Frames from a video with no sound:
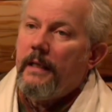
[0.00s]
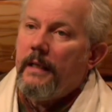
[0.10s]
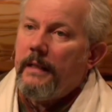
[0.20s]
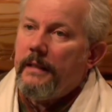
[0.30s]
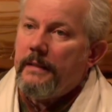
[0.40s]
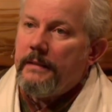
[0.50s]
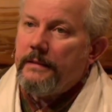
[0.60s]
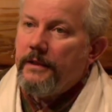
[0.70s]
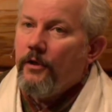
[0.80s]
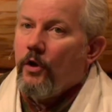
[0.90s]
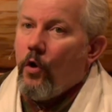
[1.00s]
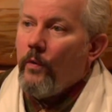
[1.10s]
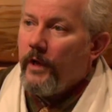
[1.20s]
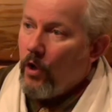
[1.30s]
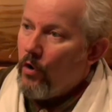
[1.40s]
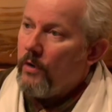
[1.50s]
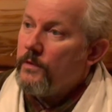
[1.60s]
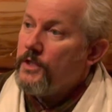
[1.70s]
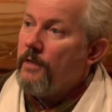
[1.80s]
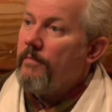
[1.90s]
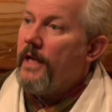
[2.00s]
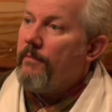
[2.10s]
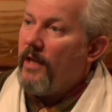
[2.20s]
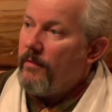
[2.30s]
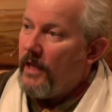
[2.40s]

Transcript: going to court with somebody. Maybe